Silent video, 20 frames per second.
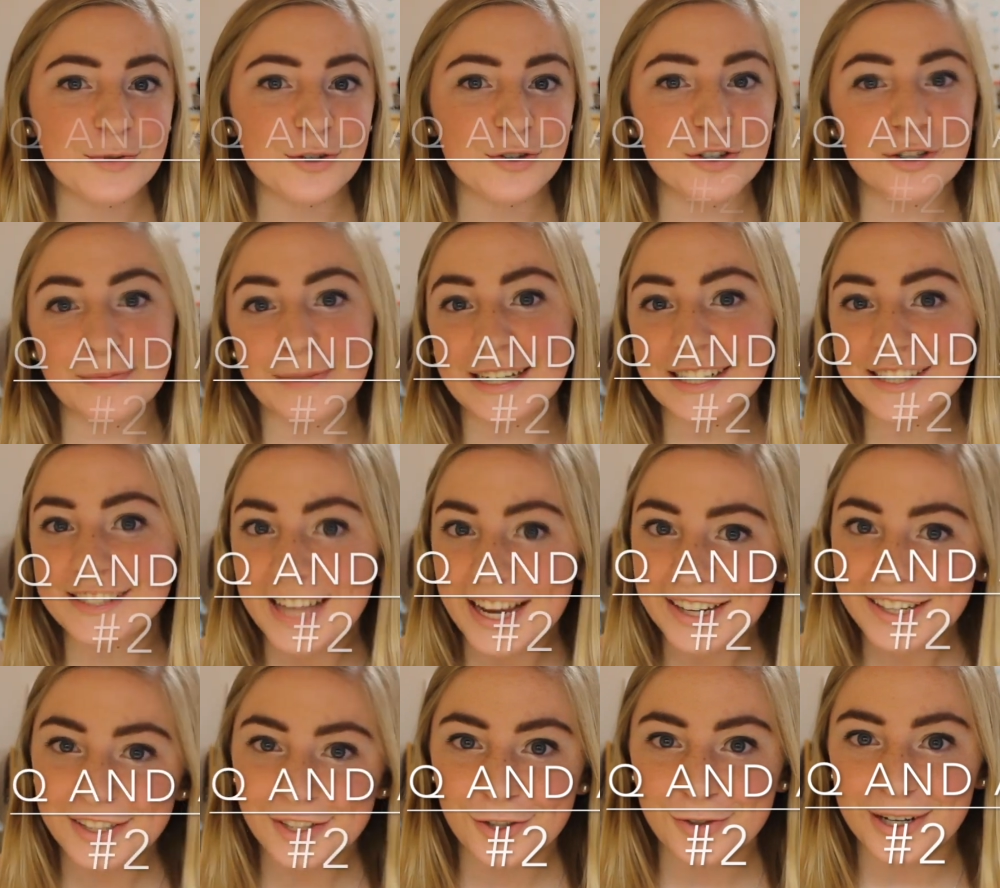be doing my
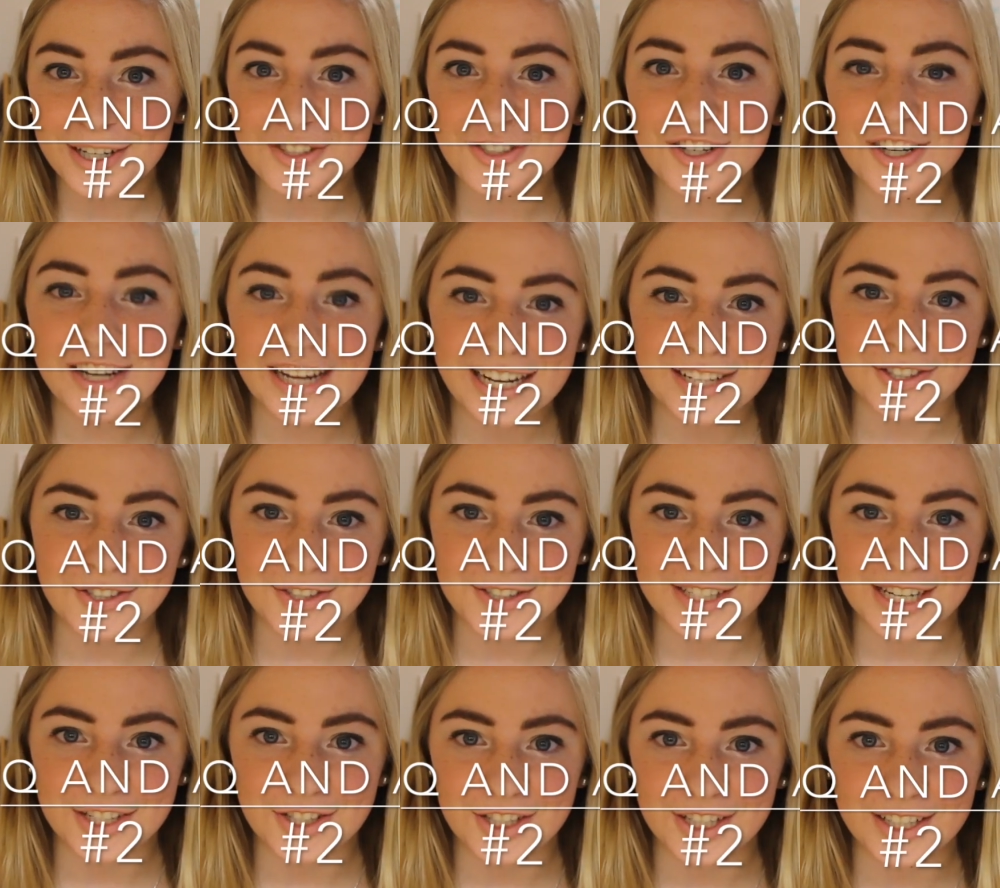second question and answer
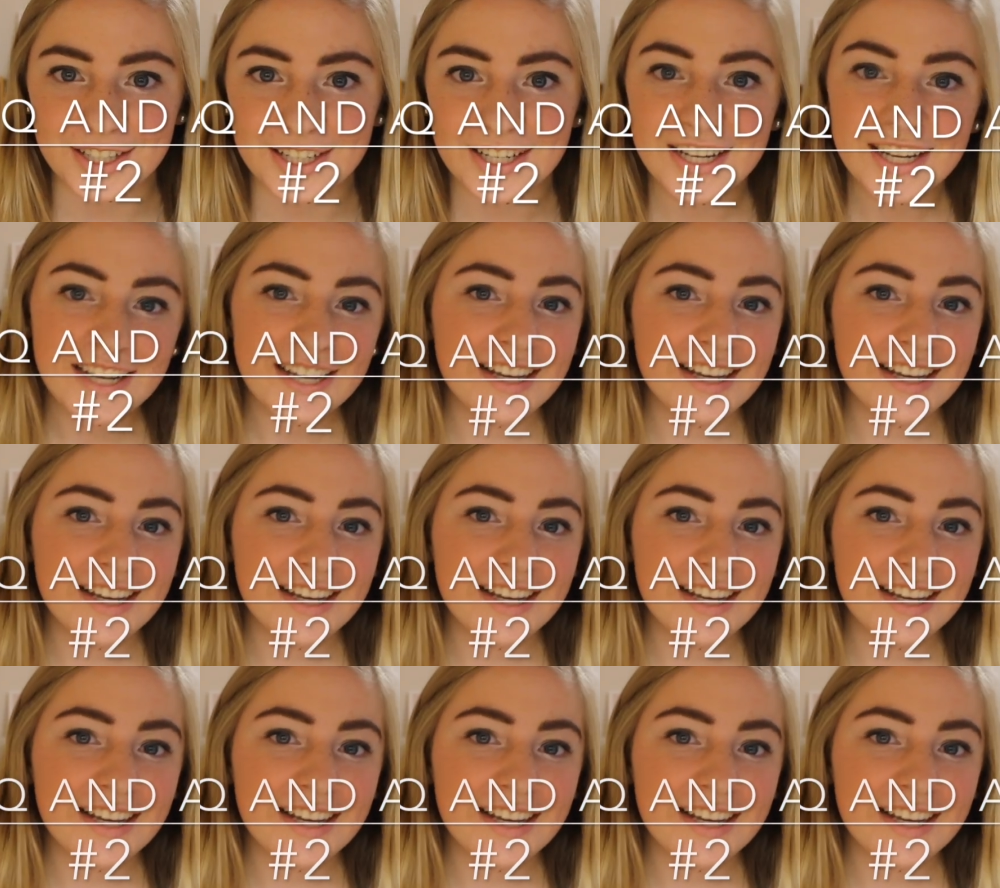session.